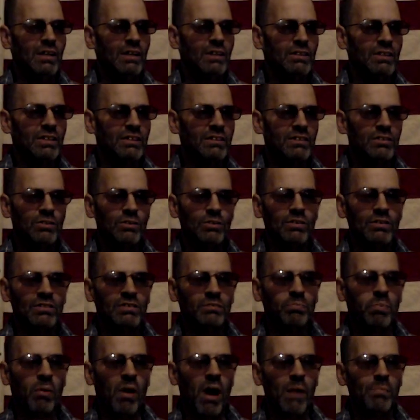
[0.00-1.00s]
to do this
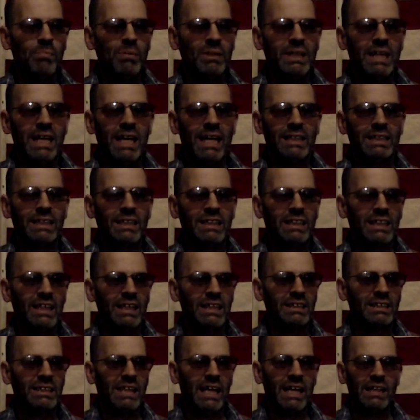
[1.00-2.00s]
propaganda thing
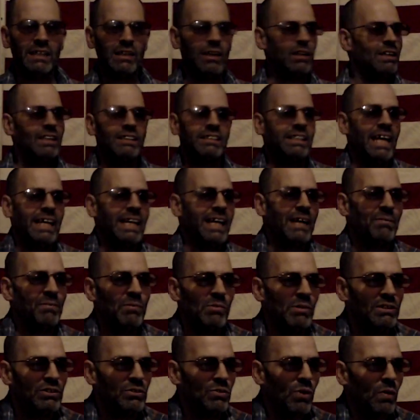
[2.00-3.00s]
saying they're going to take
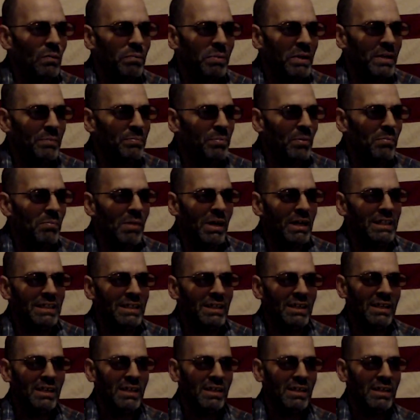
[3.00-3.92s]
everyone's old people money.